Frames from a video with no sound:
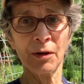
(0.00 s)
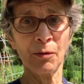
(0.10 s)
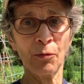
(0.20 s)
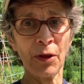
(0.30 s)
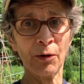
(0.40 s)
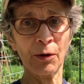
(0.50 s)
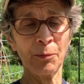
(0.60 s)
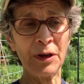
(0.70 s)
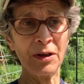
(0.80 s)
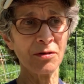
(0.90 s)
whether it
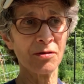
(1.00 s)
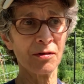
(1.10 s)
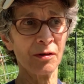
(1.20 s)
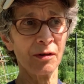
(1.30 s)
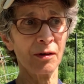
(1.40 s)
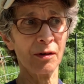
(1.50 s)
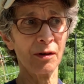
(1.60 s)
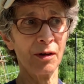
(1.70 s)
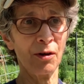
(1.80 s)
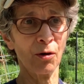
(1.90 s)
means,
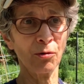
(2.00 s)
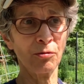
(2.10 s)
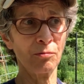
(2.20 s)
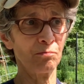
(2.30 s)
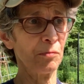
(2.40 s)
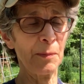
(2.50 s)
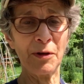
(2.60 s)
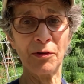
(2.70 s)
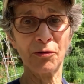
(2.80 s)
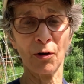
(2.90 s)

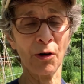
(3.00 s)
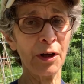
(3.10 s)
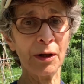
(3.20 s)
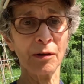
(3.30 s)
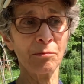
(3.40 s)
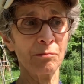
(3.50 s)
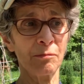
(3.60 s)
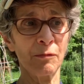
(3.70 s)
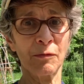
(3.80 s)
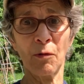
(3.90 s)
maybe starting
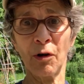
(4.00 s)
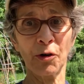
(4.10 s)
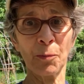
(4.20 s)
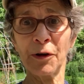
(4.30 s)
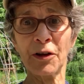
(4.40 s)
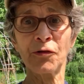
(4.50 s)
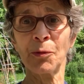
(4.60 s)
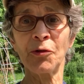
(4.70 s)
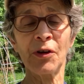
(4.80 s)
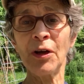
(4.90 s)
all your plants
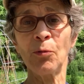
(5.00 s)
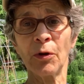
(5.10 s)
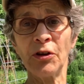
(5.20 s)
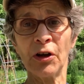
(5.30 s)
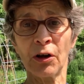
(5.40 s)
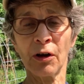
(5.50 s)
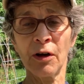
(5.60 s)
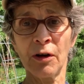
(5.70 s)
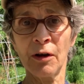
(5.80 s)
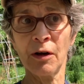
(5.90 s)
from seed one year
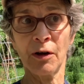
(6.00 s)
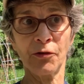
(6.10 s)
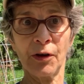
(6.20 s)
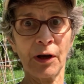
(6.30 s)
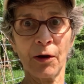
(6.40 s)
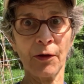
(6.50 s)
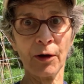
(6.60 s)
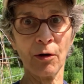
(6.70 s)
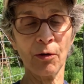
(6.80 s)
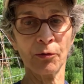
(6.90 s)
and seeing how that
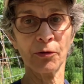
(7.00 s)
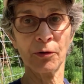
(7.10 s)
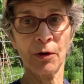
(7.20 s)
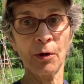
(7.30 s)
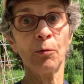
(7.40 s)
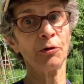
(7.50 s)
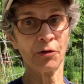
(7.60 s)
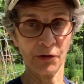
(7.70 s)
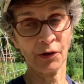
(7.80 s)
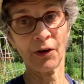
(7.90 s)
goes, which
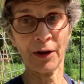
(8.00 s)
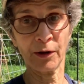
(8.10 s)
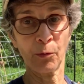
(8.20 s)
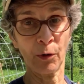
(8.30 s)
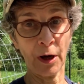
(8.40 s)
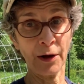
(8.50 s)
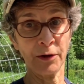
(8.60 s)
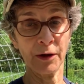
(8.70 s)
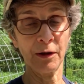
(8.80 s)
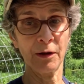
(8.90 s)
is exactly what I
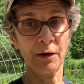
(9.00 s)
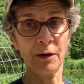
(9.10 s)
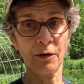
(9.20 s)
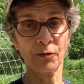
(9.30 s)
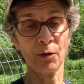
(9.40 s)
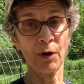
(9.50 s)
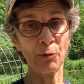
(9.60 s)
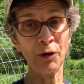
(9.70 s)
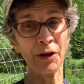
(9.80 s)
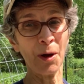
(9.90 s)
did. So I
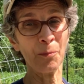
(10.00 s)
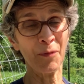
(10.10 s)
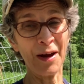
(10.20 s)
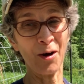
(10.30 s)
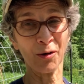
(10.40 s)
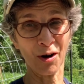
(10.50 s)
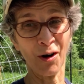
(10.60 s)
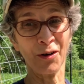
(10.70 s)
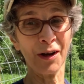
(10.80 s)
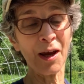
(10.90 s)
really upped my art
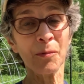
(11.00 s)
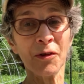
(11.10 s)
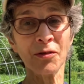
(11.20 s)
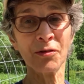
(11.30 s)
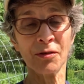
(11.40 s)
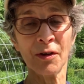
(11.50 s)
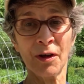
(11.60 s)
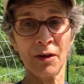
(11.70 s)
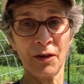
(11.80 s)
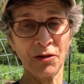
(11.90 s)
garden game this
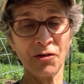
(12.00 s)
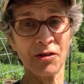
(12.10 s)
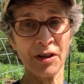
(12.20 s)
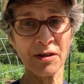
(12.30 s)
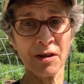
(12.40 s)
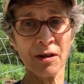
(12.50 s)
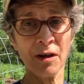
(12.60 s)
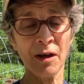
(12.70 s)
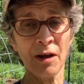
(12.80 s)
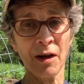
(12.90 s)
season,
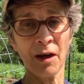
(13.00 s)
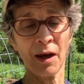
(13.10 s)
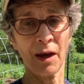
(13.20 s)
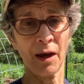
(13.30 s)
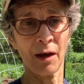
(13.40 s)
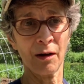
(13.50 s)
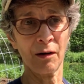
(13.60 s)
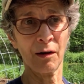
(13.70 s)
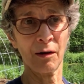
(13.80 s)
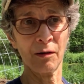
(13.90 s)
that